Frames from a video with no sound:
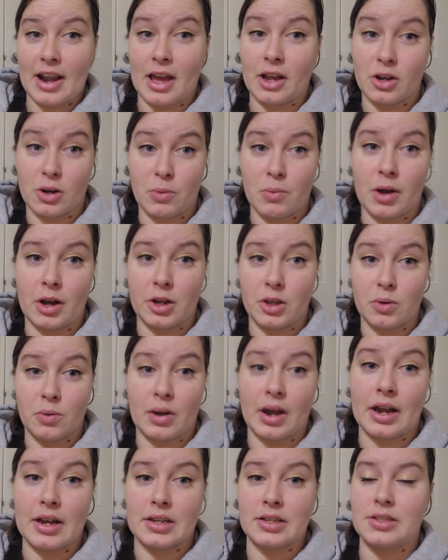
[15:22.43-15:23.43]
I don't want you
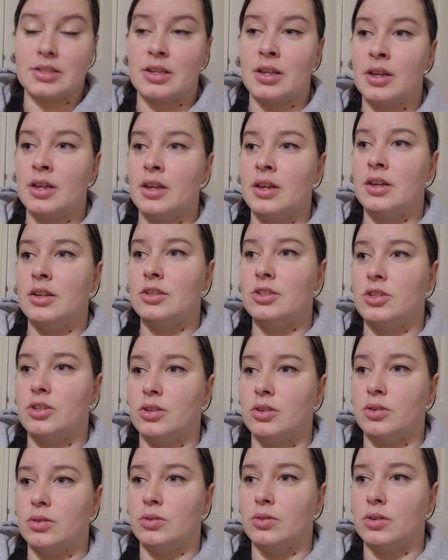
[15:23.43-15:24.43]
guys to,
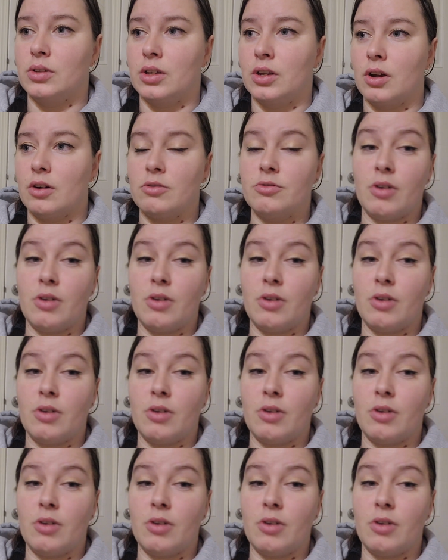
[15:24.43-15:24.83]
you know,